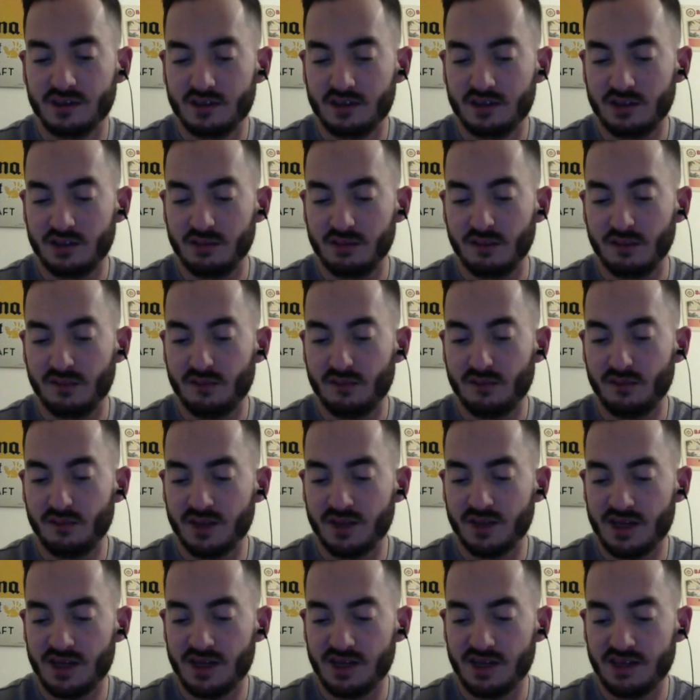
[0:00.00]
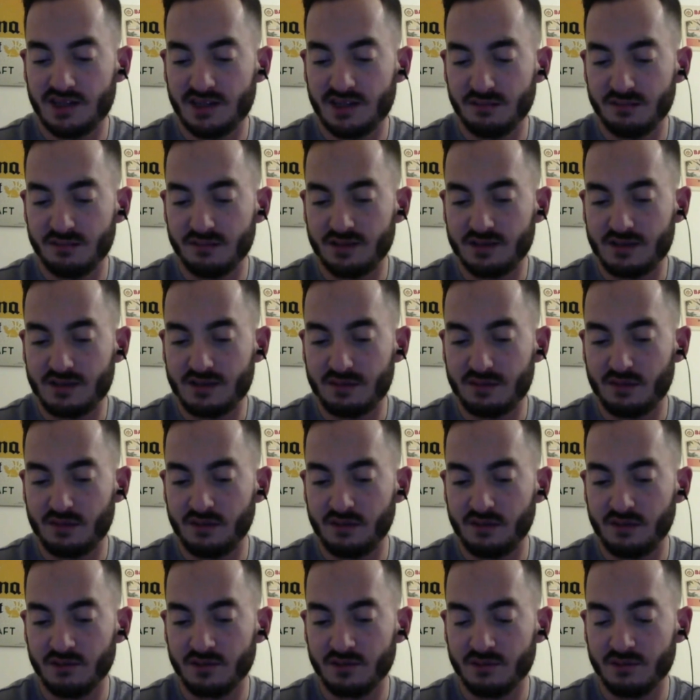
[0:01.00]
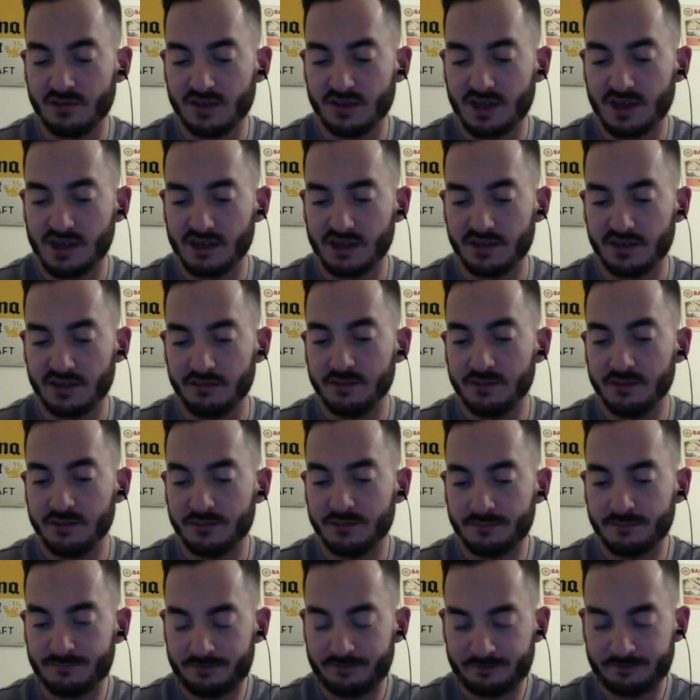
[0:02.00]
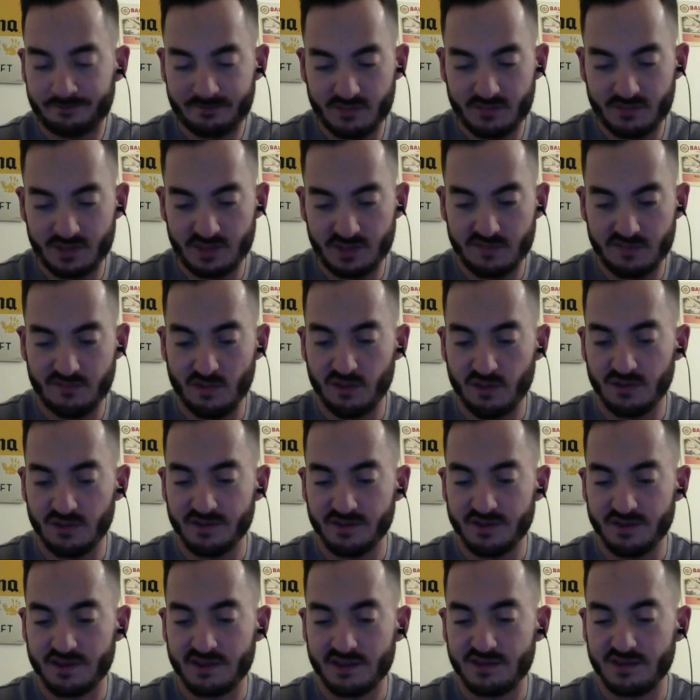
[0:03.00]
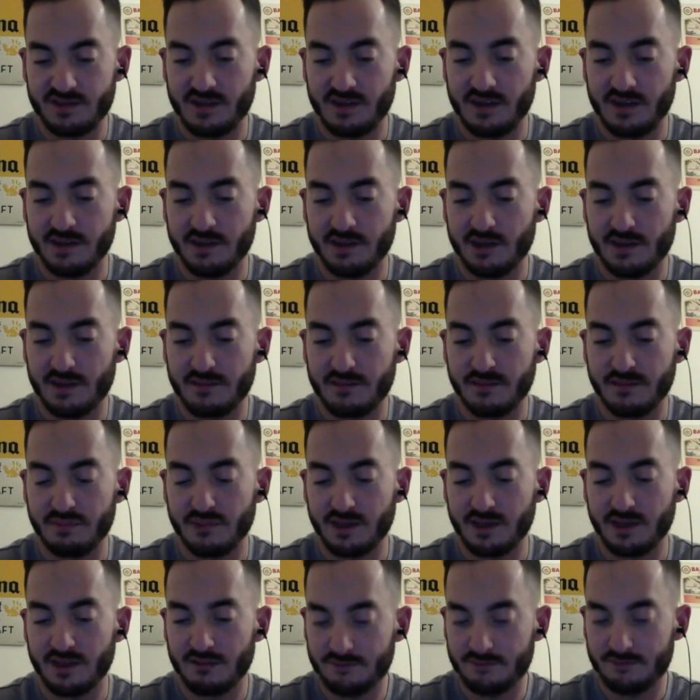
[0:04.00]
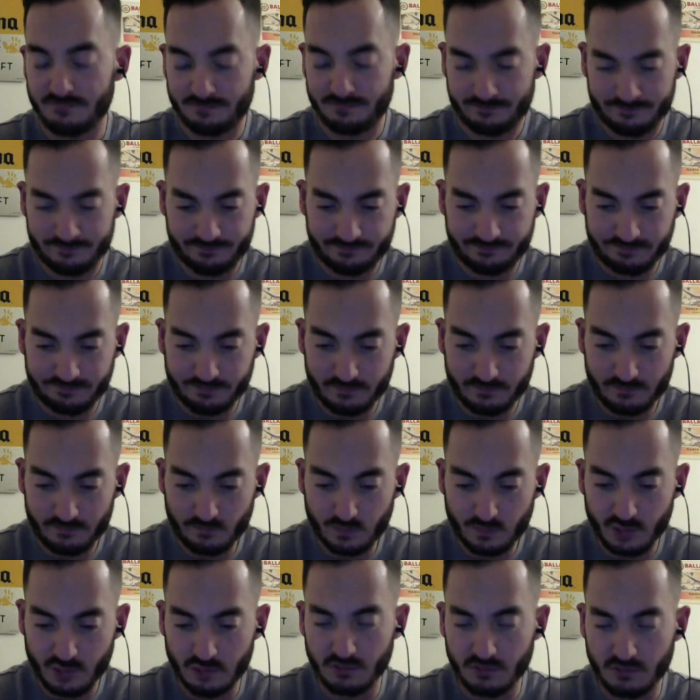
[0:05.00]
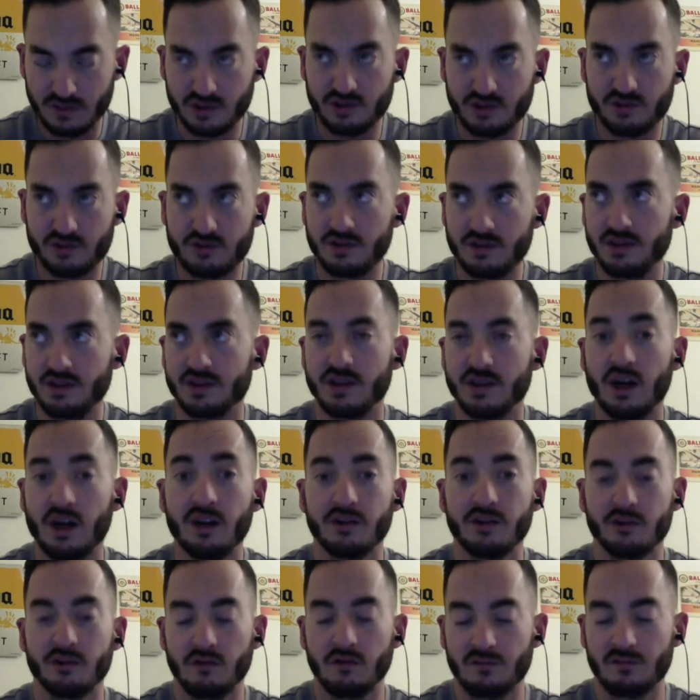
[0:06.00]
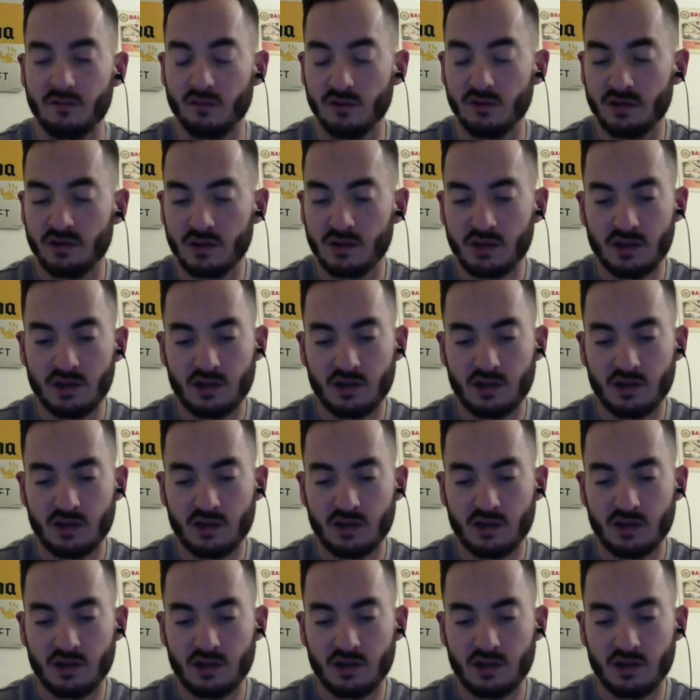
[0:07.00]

Before that, he was Kamaru Usman's highlight reel as far as I knock people out, which he's not known for.